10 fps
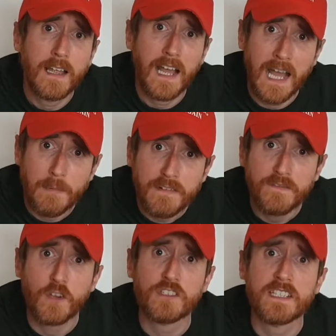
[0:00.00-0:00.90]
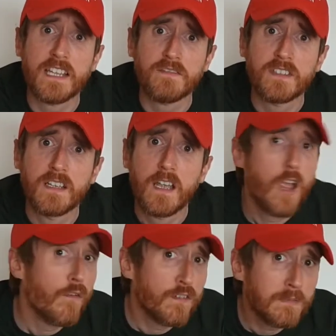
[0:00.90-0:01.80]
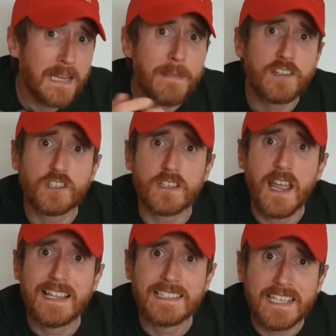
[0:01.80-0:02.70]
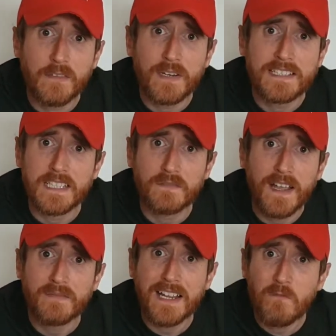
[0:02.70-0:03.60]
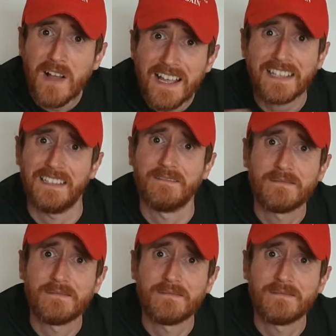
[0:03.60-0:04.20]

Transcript: harbouring fugitives from dimension C3659Y?